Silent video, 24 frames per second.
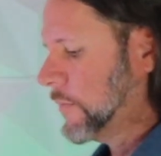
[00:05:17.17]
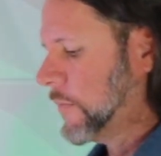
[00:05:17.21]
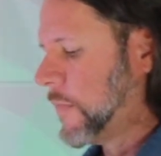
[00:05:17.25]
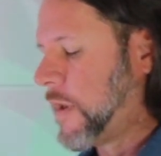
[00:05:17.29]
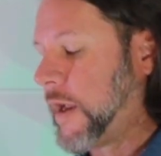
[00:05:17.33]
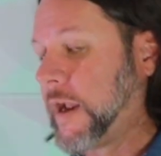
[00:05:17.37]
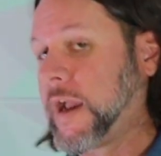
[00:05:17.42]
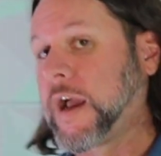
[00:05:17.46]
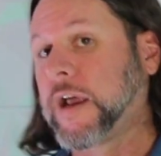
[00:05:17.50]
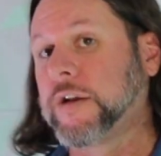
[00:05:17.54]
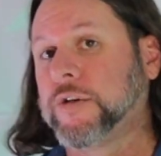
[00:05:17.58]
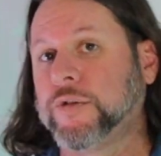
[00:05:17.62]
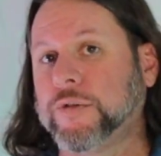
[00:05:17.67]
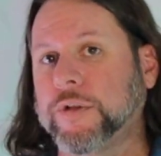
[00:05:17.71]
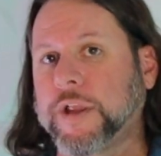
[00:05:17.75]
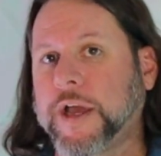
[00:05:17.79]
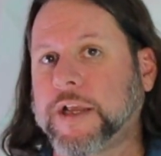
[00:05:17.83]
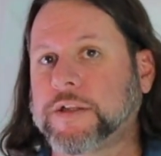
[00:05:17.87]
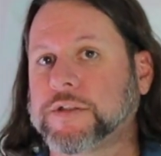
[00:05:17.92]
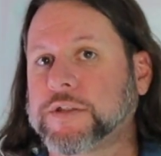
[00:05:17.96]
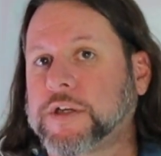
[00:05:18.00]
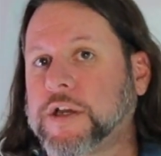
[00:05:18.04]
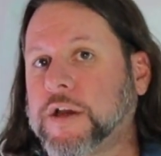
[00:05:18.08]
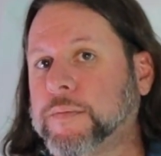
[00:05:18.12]
I got new
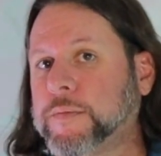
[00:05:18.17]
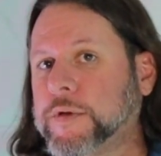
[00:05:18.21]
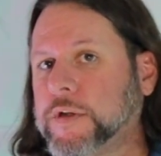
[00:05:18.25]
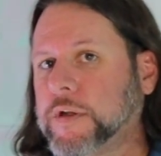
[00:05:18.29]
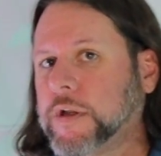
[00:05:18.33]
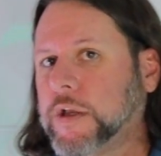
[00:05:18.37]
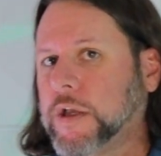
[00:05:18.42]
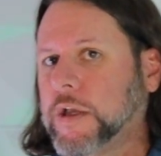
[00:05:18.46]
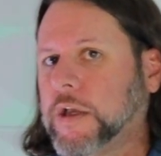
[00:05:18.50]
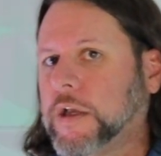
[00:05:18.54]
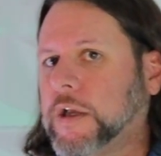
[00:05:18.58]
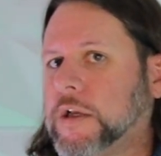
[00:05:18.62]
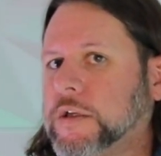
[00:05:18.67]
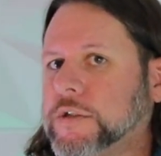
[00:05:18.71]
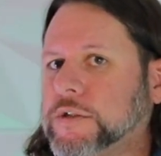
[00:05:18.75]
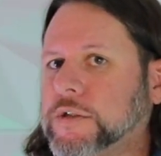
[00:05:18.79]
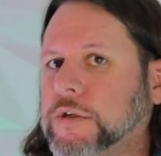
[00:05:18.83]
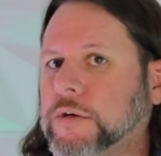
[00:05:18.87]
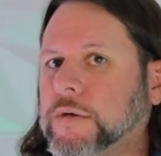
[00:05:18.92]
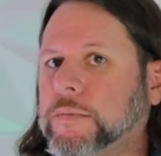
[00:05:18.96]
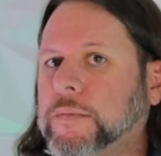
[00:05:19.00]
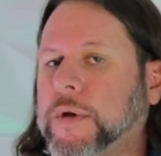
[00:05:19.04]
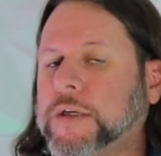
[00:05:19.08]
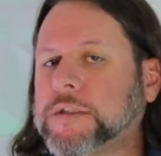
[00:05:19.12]
lights coming,
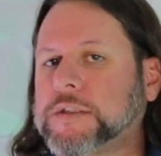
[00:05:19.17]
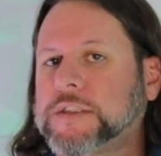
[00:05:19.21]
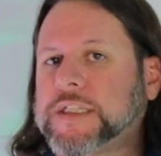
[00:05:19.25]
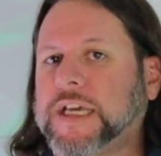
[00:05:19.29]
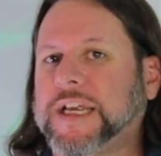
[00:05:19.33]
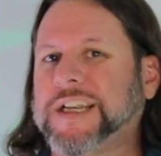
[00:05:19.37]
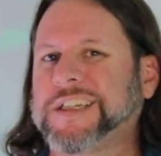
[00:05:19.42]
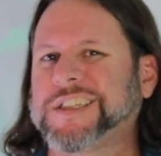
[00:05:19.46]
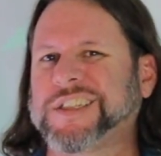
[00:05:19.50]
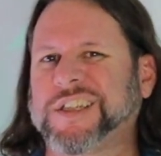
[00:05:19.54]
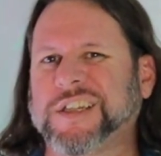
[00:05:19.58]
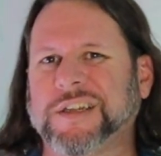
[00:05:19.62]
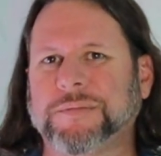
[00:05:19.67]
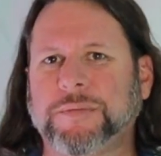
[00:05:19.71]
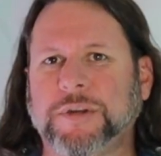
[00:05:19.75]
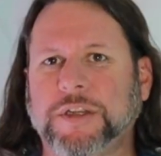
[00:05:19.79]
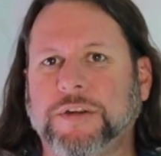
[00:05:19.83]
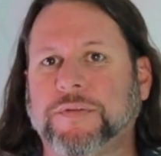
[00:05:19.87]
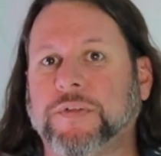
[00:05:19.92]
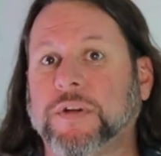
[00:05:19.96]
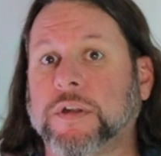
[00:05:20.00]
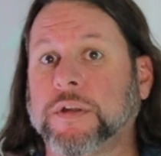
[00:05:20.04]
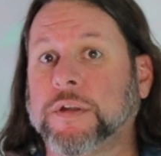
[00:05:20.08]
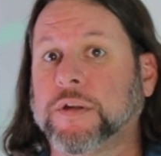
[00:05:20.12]
so my set's going to be
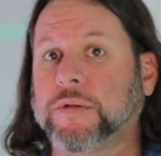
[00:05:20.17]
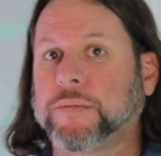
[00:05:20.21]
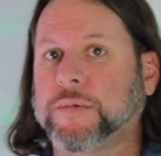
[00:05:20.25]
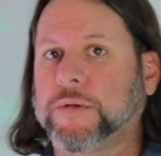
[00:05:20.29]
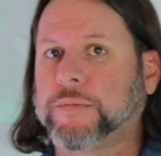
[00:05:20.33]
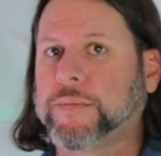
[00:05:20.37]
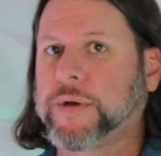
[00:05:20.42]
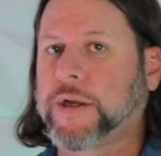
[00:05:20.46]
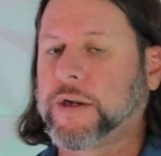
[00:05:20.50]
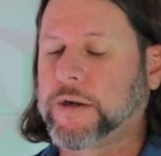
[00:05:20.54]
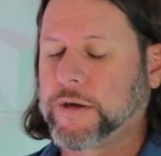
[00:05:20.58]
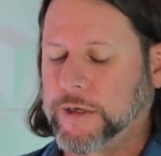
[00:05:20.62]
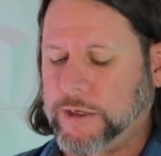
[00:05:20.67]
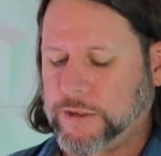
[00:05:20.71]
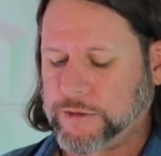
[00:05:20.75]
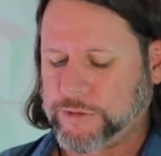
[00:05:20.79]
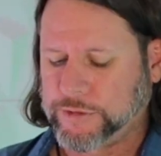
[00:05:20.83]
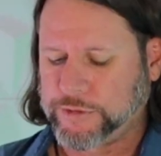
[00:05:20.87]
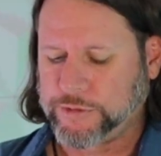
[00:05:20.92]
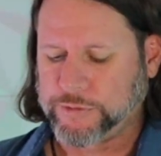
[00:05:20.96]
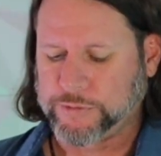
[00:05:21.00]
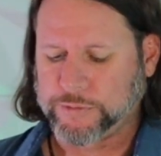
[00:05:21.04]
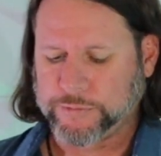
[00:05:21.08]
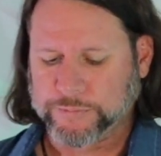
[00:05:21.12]
even a little bit better here
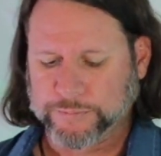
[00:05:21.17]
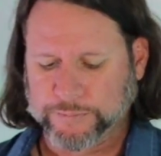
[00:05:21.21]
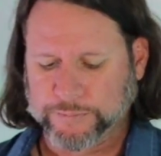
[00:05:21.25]
soon.